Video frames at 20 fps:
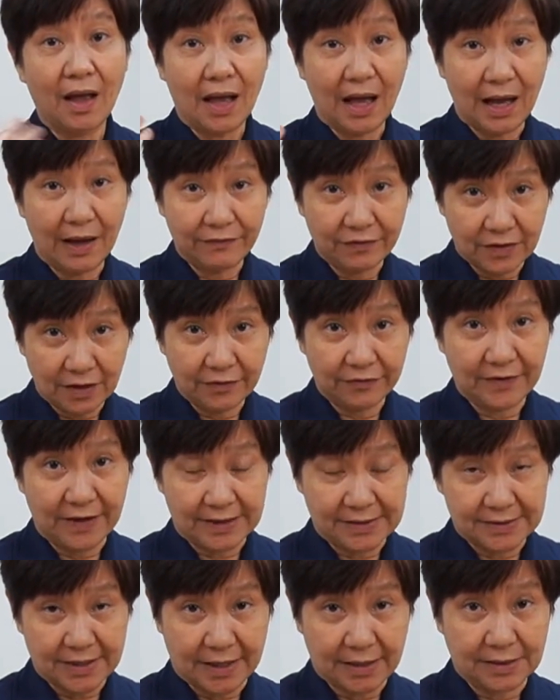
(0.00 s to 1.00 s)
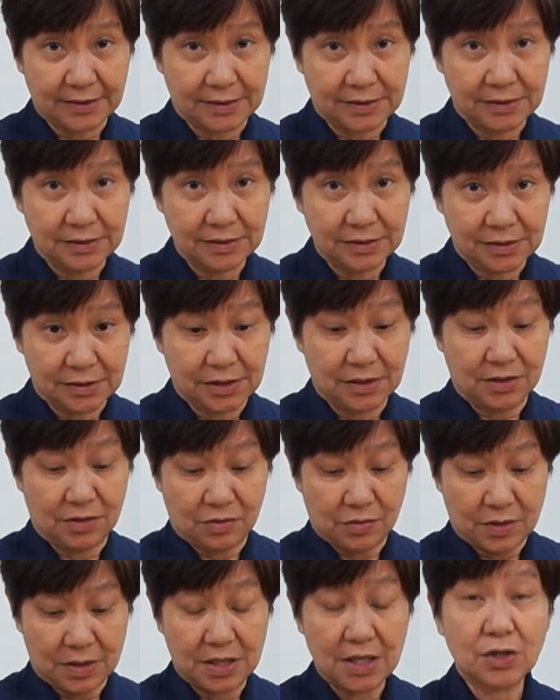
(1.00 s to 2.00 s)
After 5 cycles,
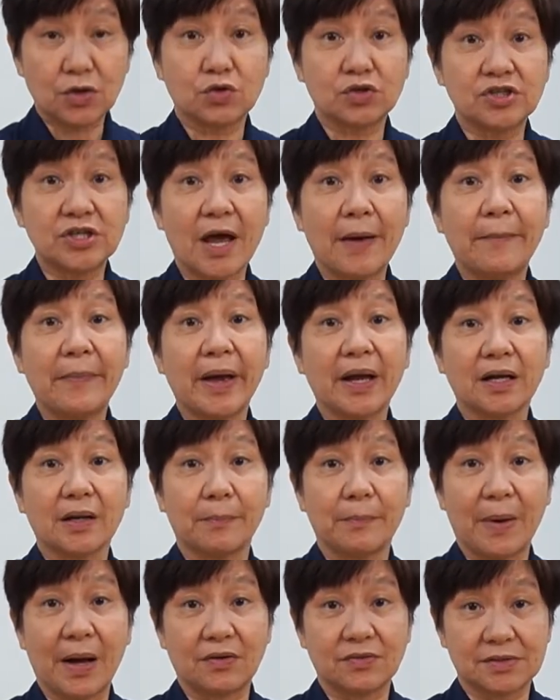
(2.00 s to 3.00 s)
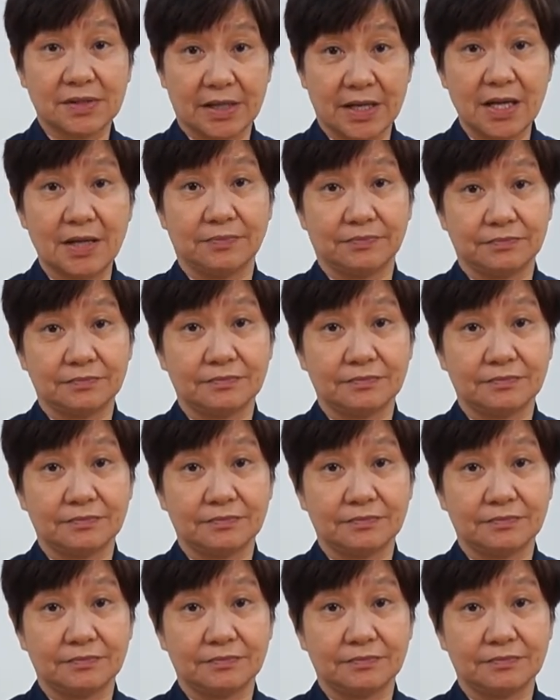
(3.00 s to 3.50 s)
you need to check back the pulse again